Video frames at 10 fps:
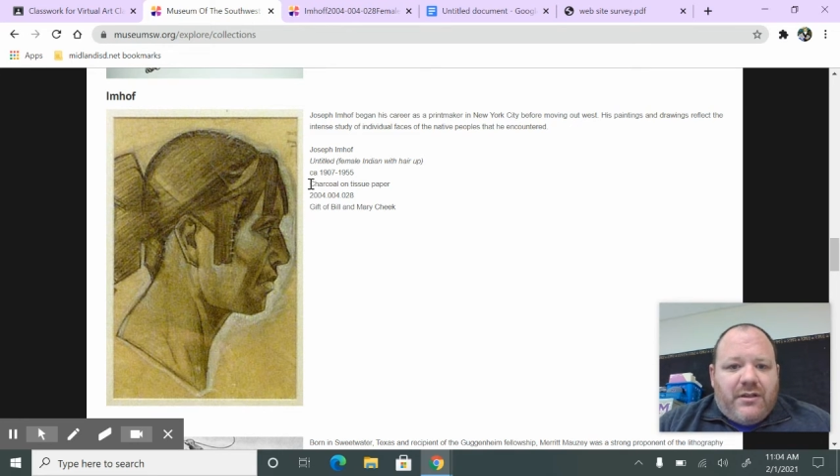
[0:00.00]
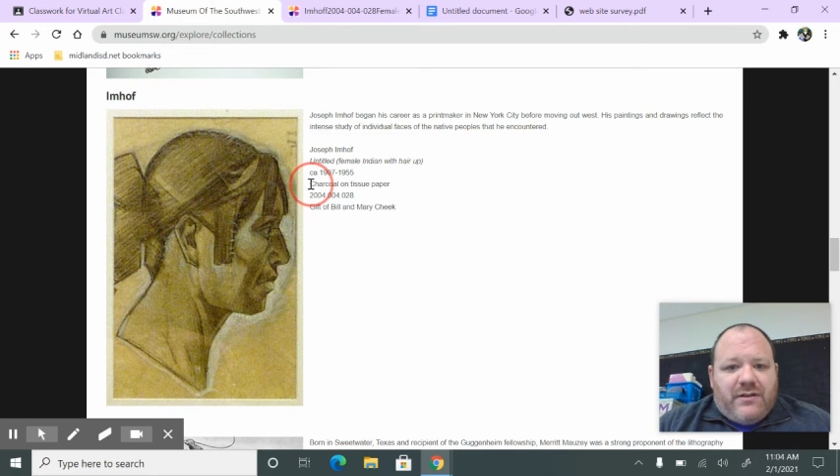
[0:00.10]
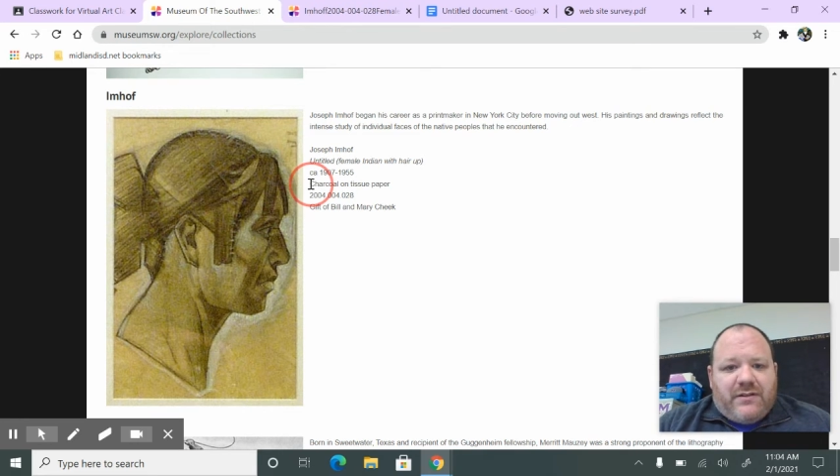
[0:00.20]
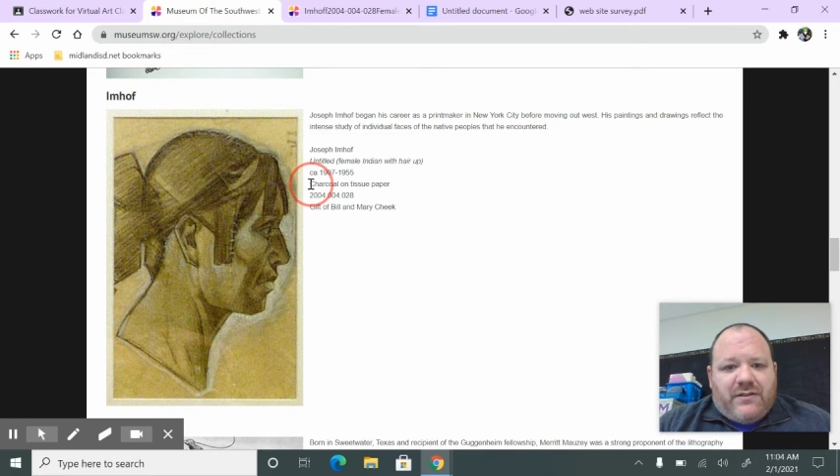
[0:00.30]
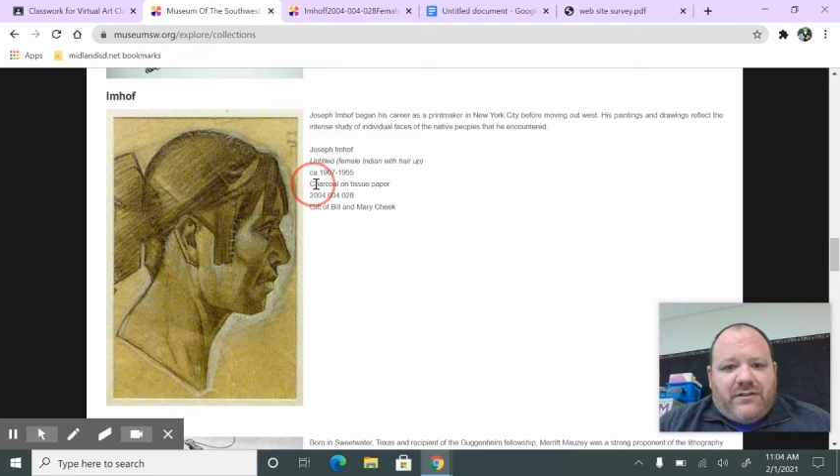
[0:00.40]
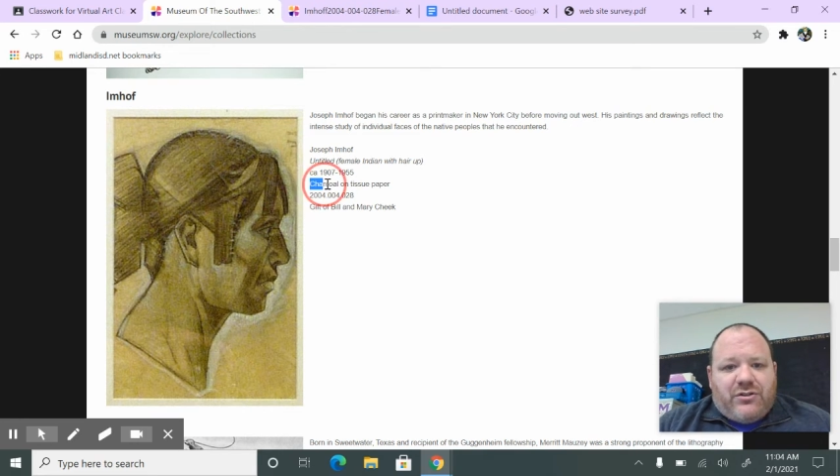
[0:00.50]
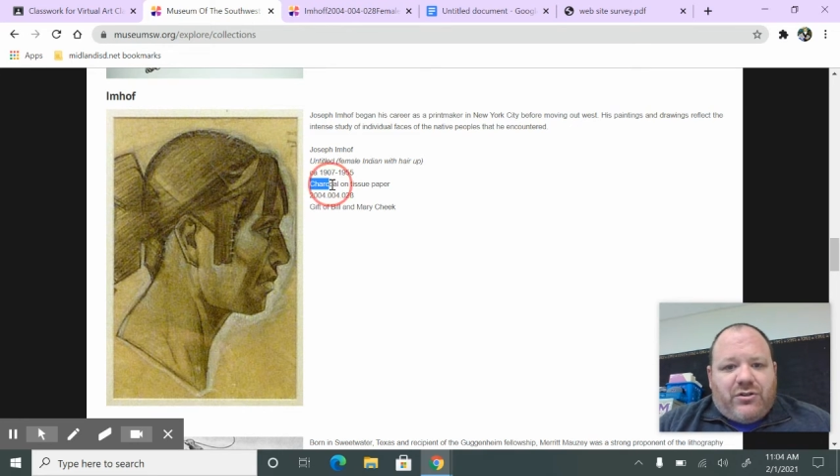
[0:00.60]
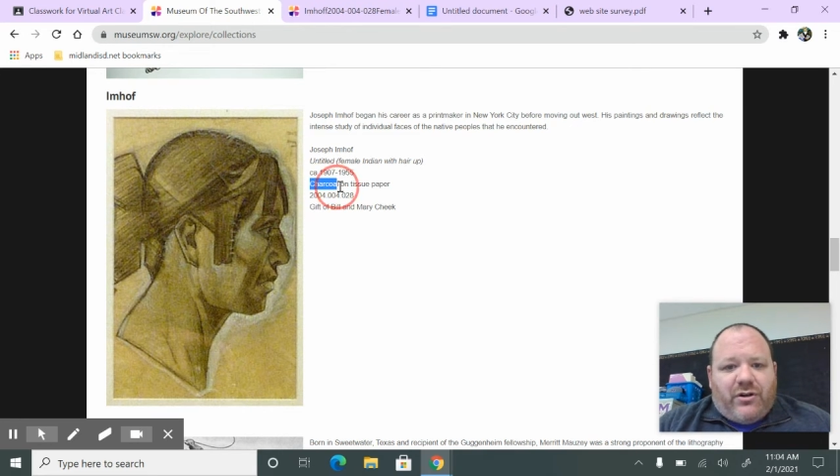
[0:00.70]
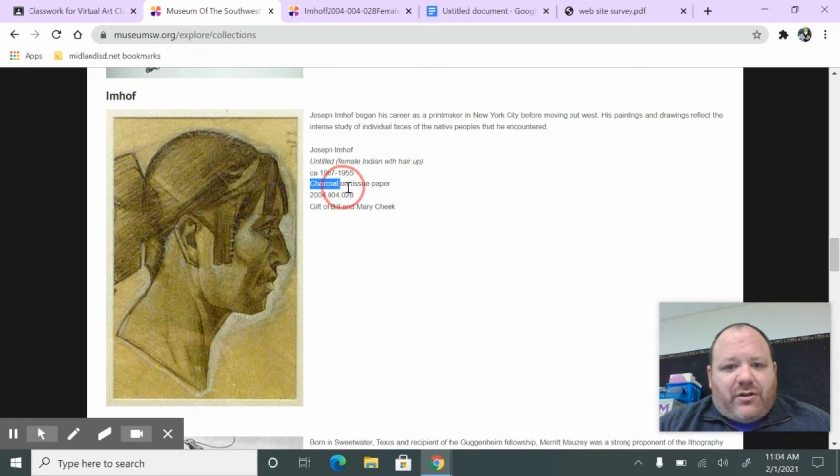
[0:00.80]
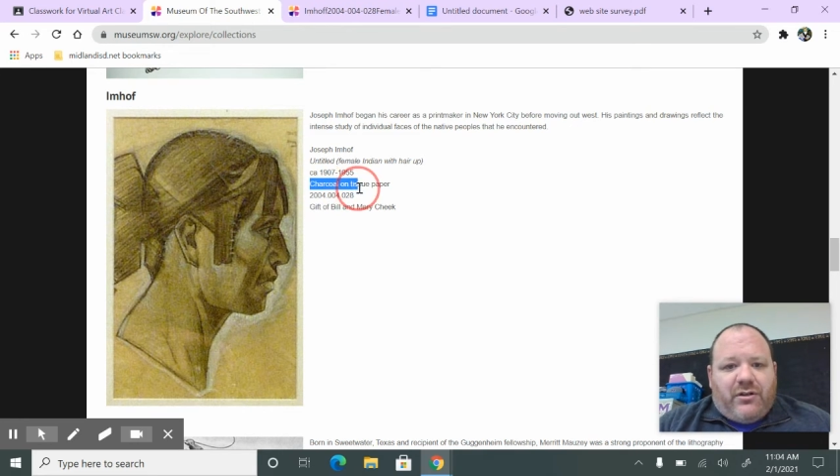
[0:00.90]
this is
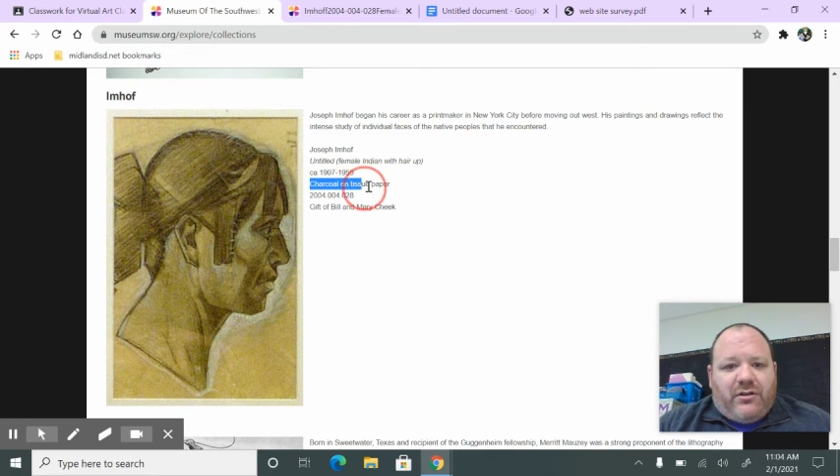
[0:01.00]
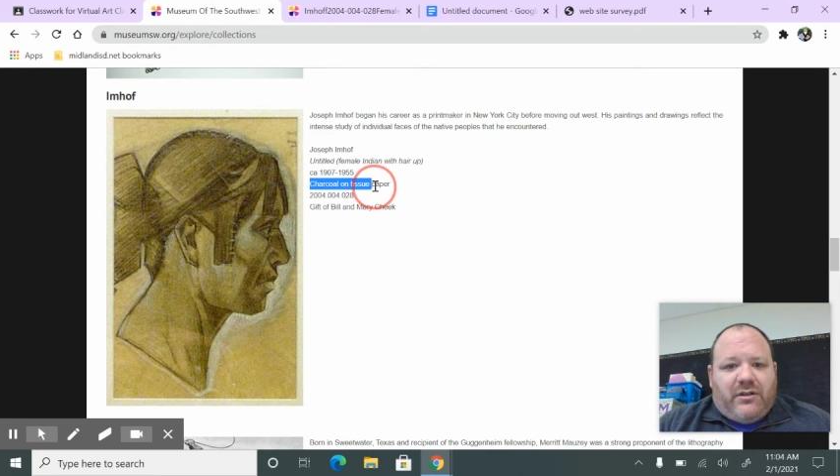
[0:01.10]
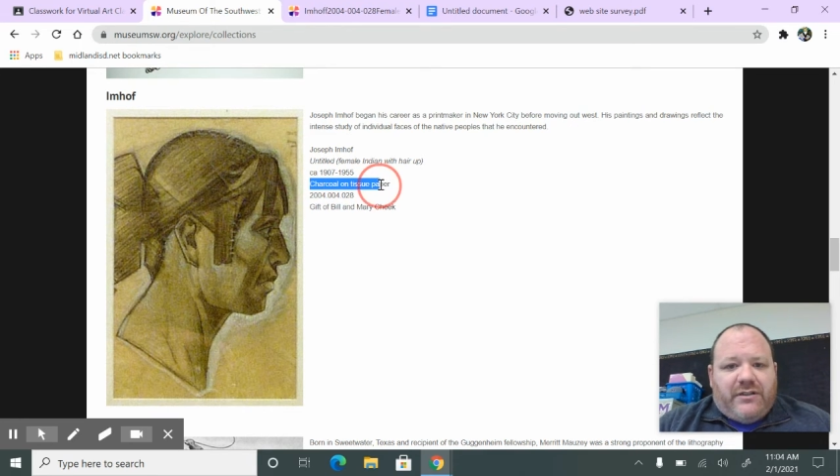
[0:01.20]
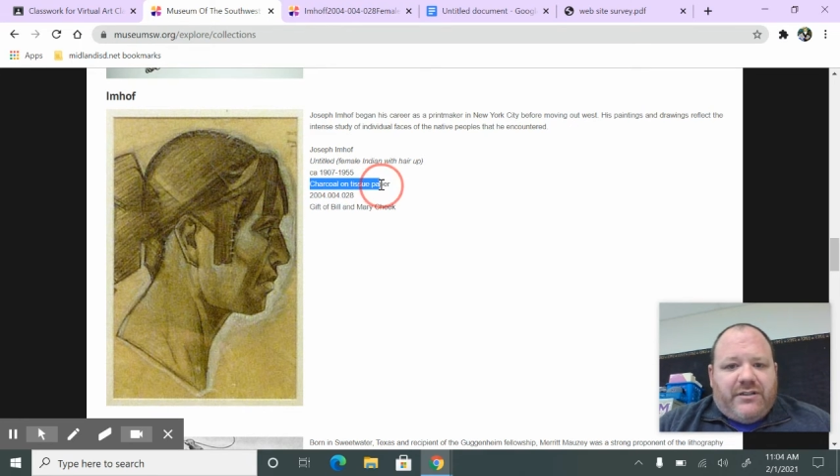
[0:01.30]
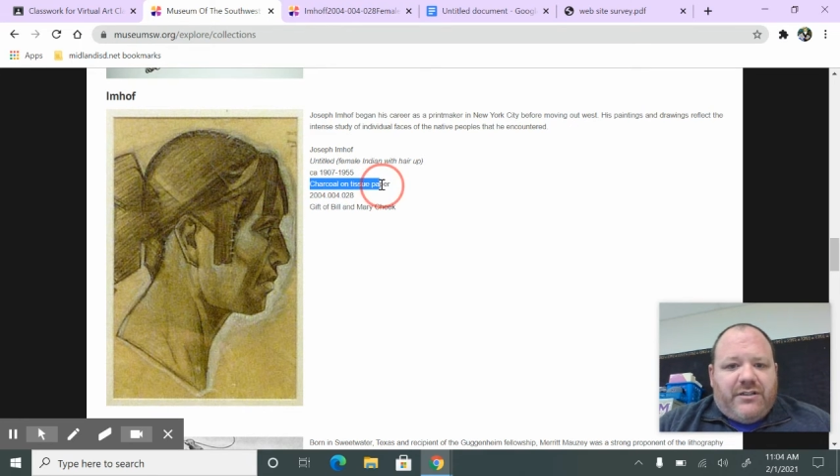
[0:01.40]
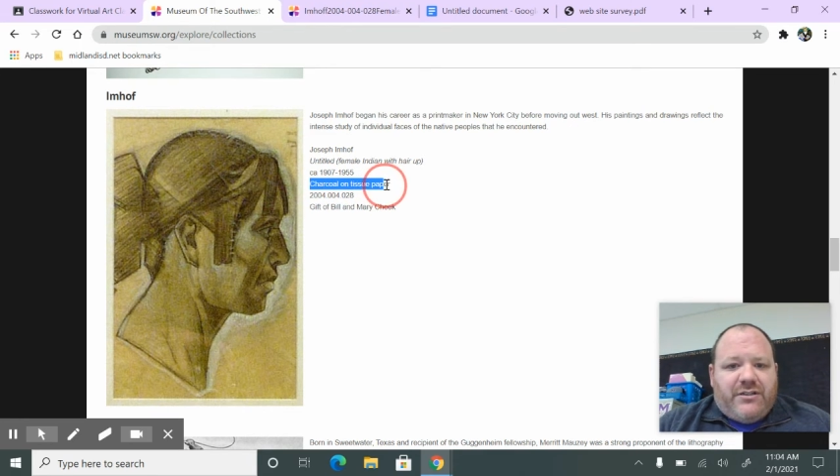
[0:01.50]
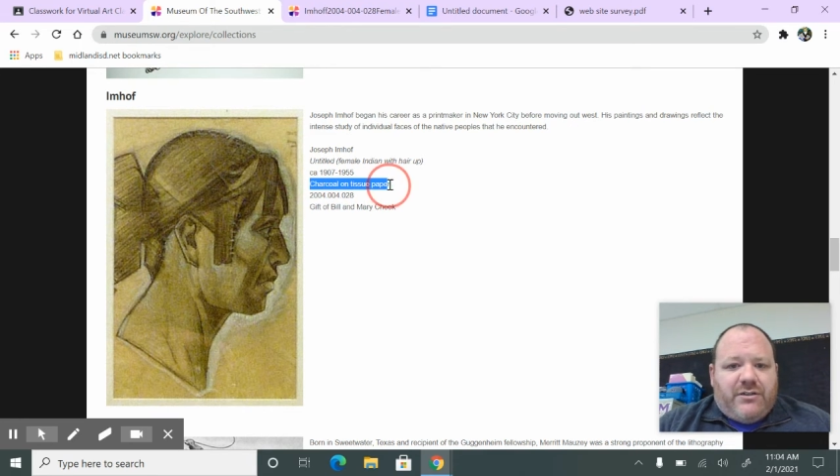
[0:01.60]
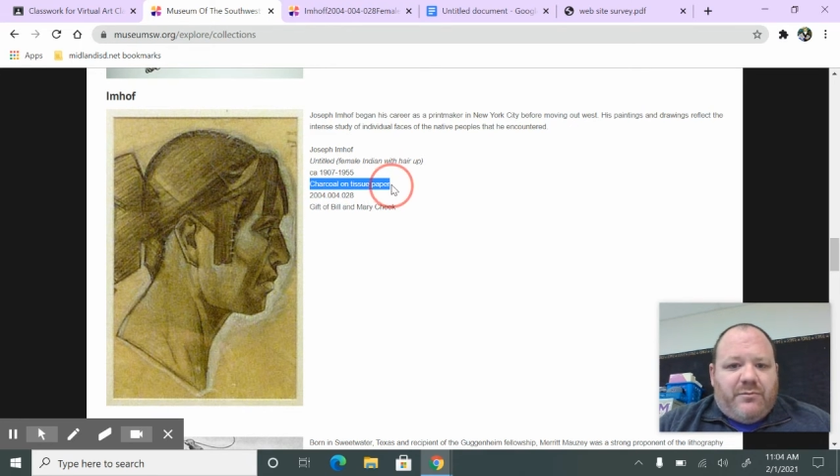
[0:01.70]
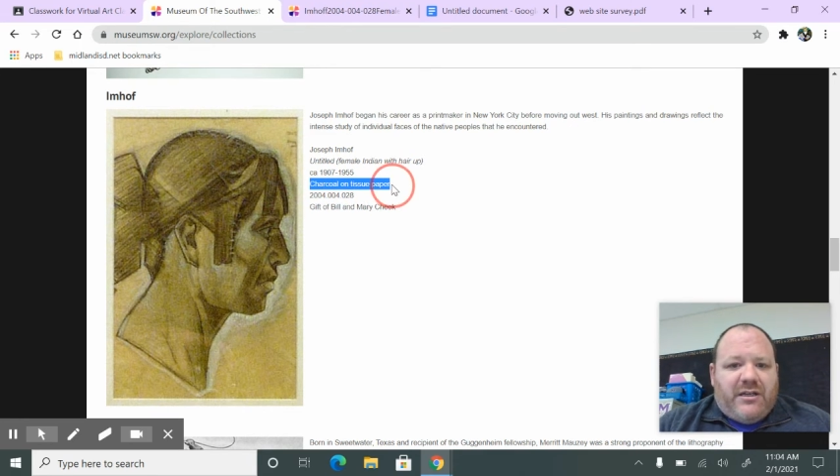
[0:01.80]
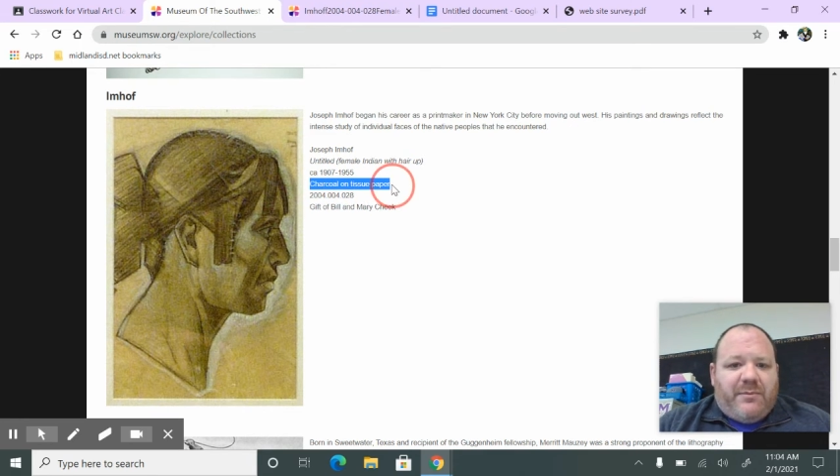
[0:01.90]
charcoal on
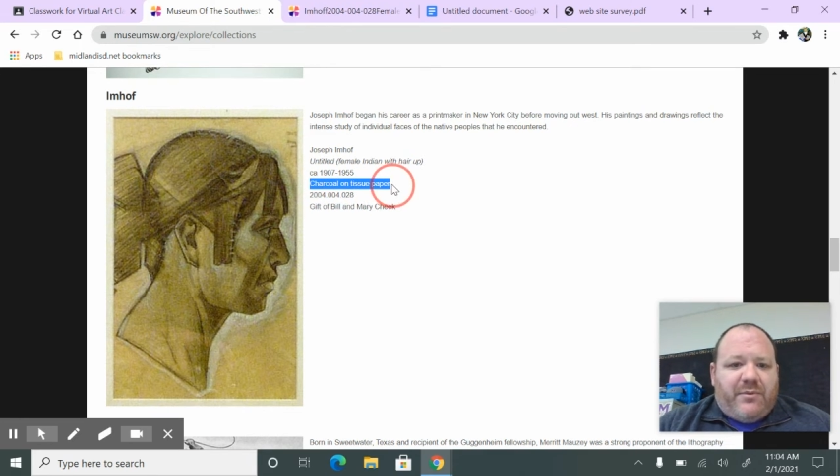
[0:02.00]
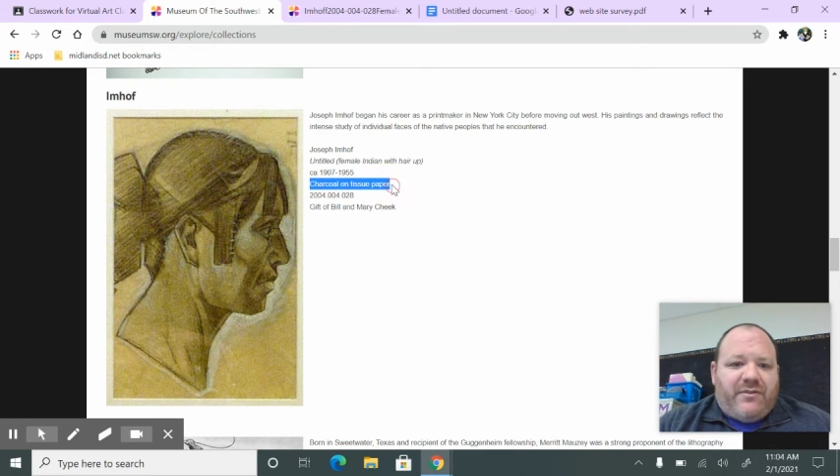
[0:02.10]
tissue paper.